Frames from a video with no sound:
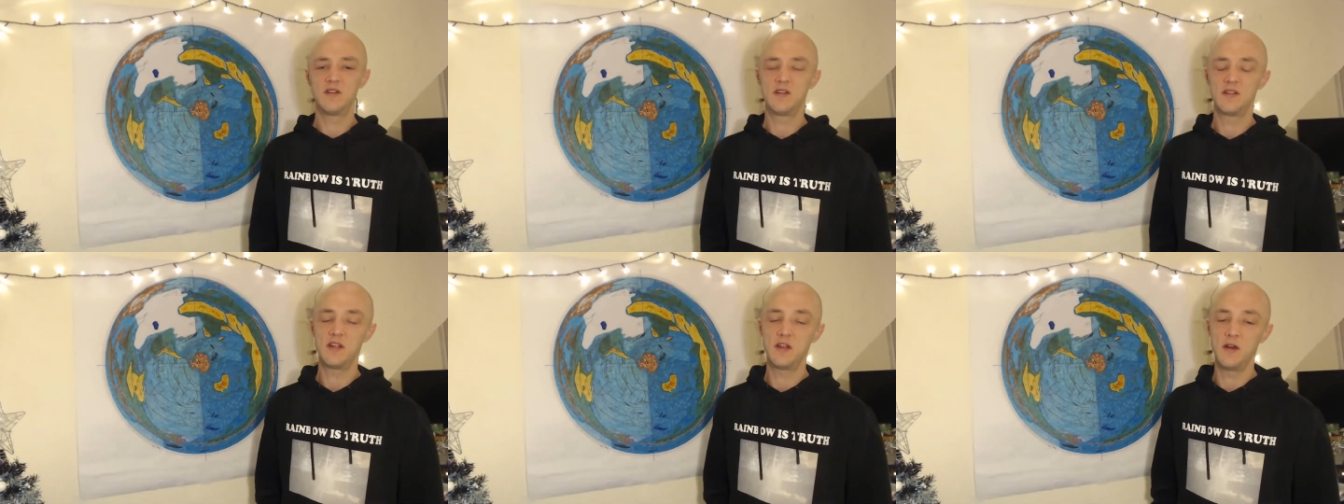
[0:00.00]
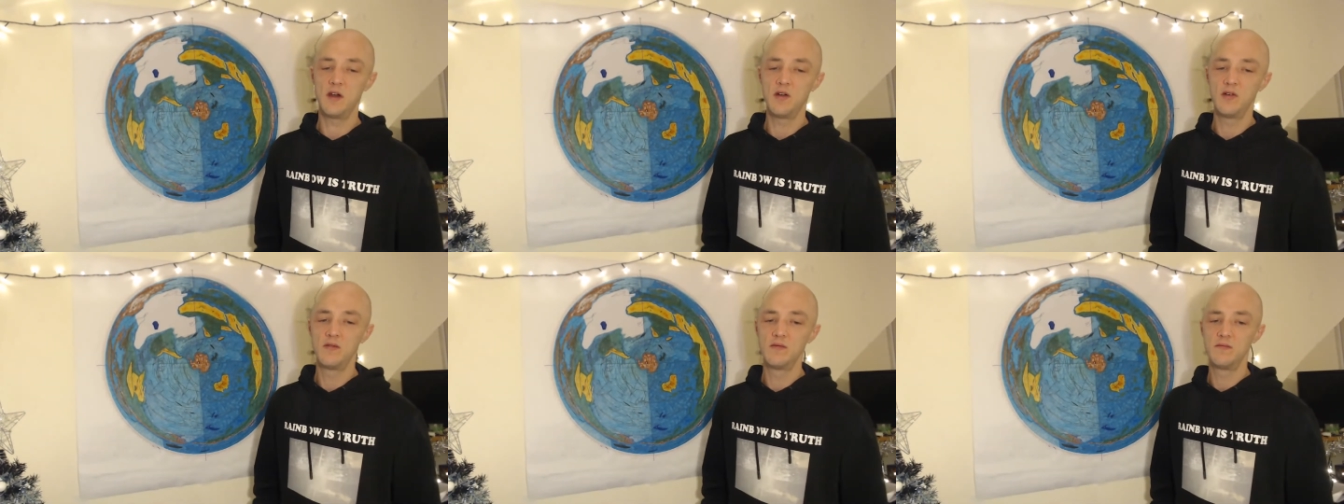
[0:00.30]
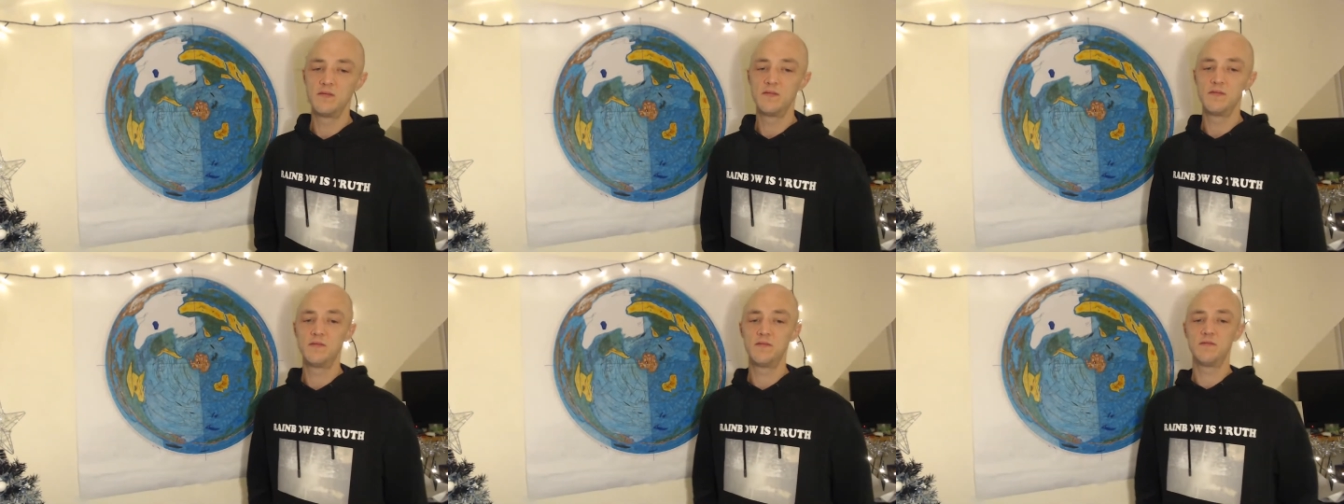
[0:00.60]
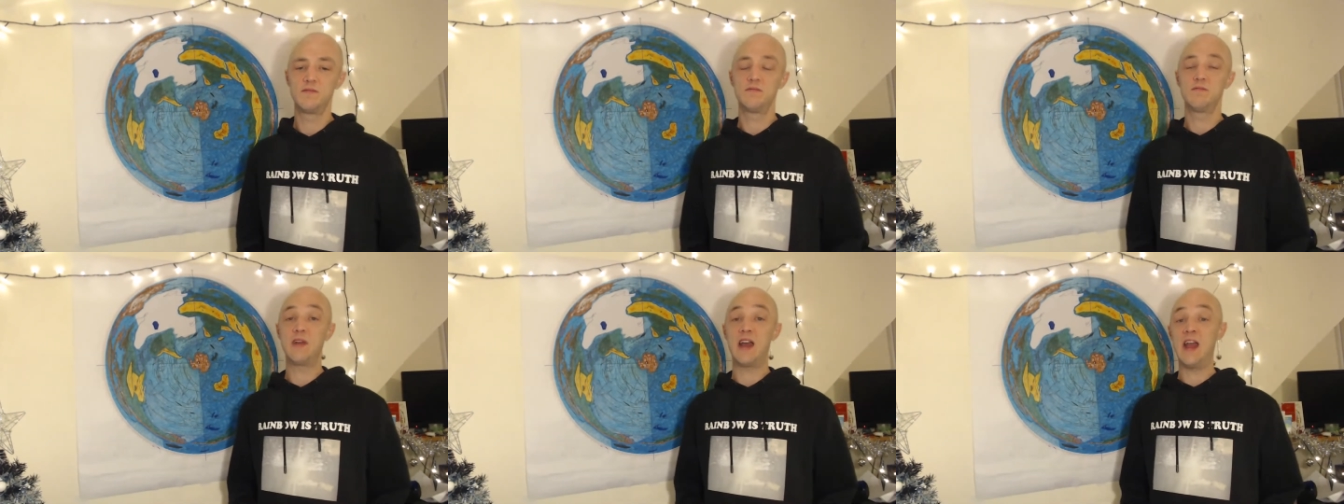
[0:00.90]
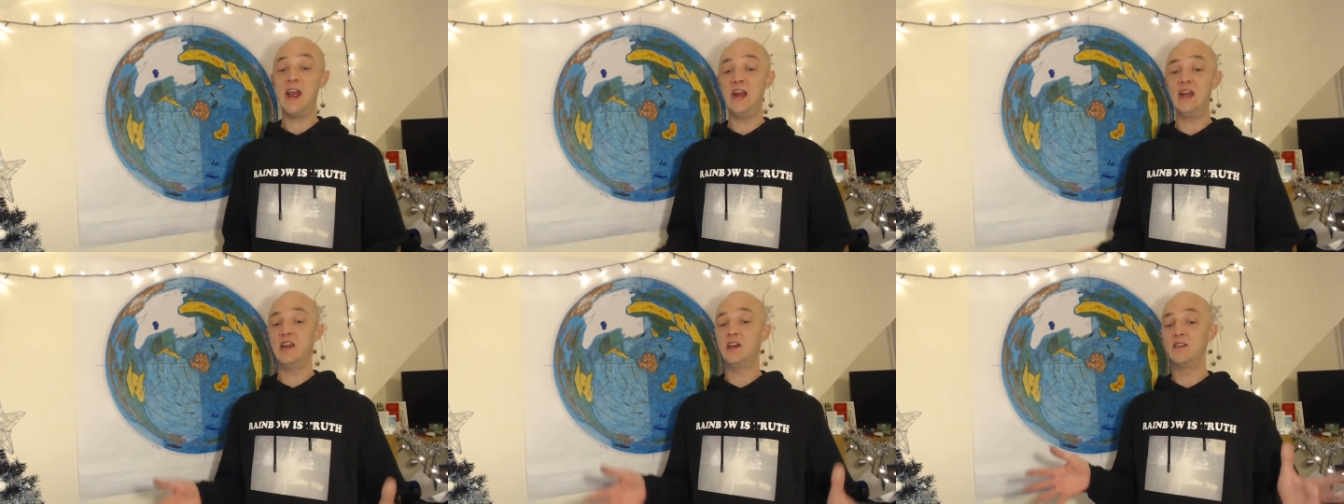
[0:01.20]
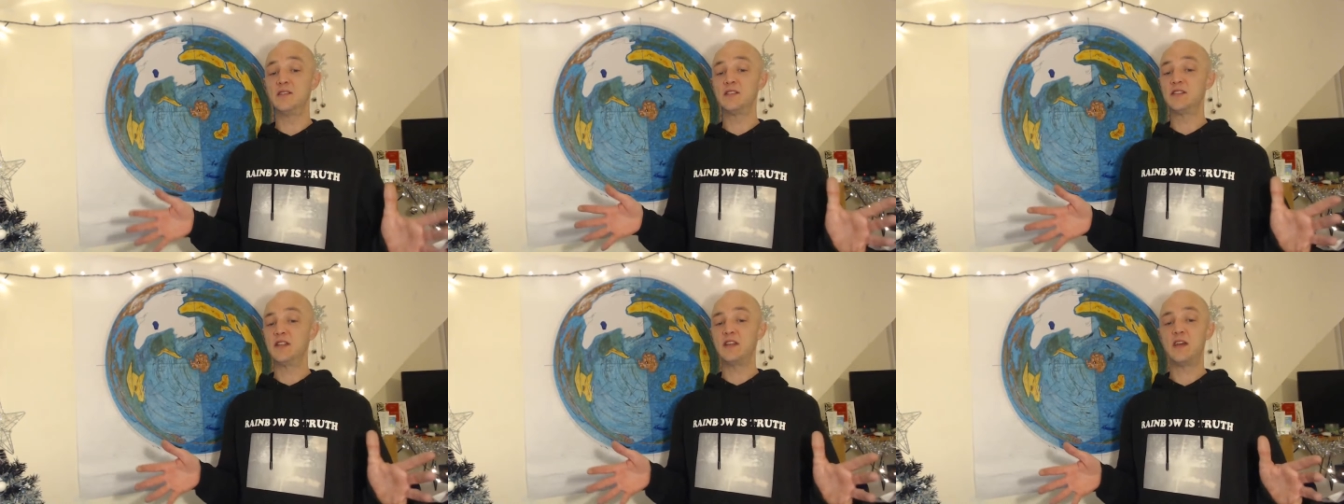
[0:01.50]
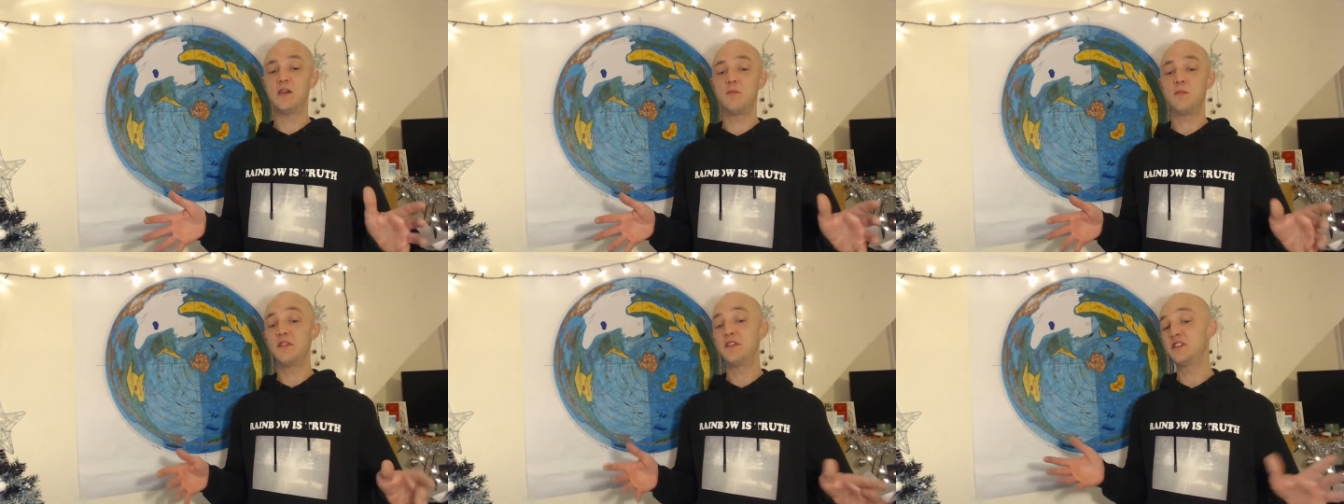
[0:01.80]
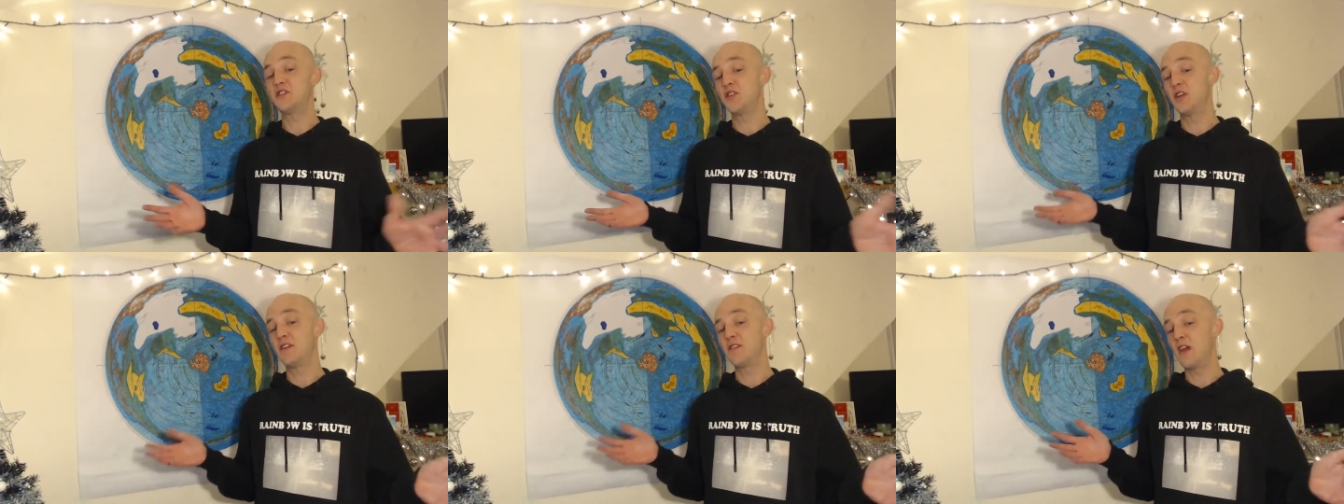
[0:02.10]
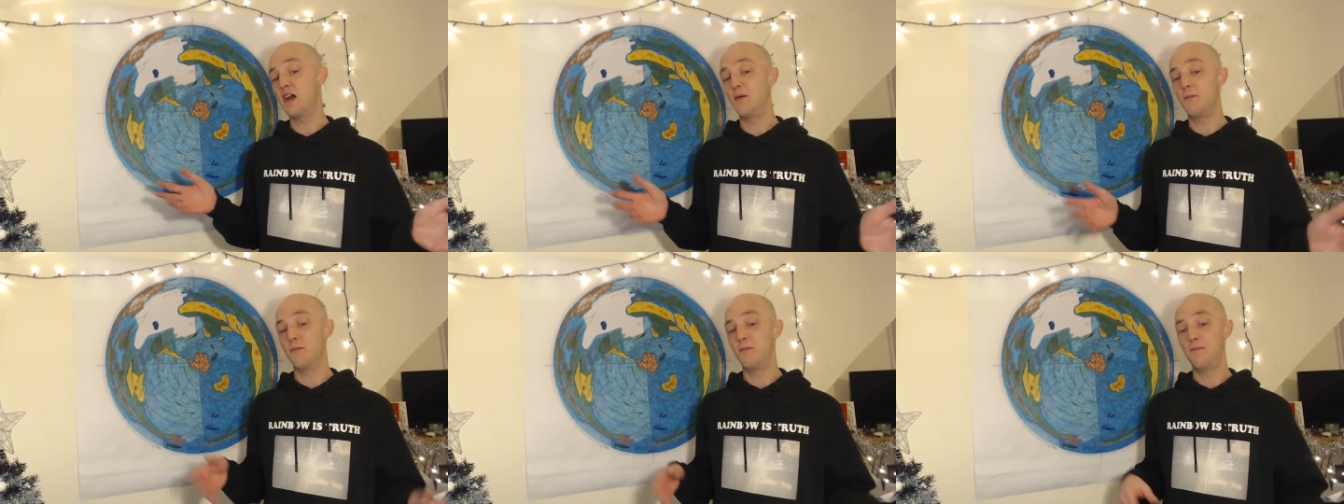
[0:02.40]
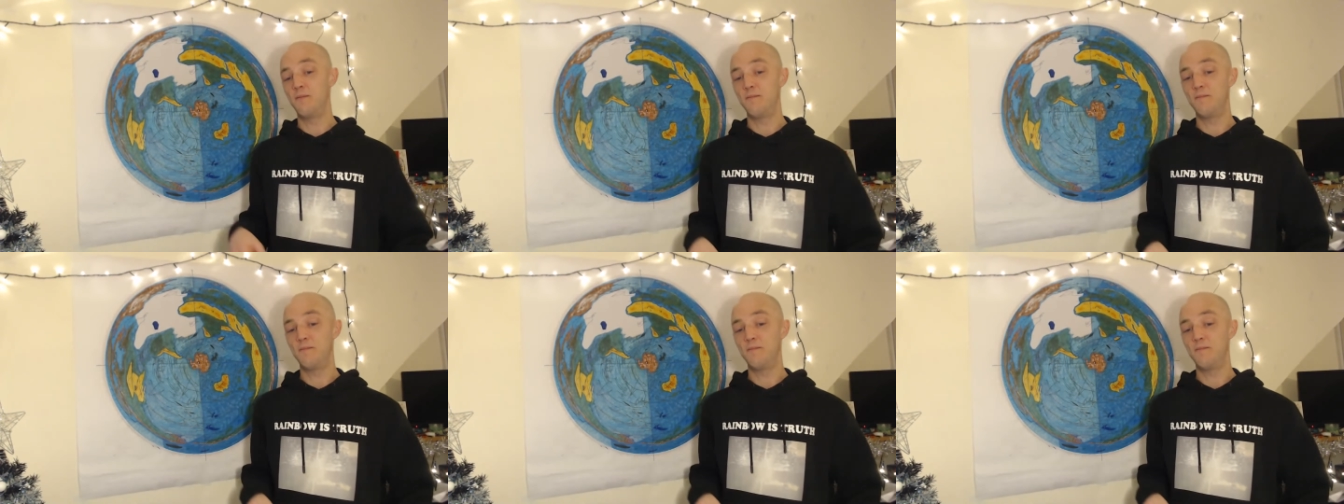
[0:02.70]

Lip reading: you know, aliens in it, but they shut it down.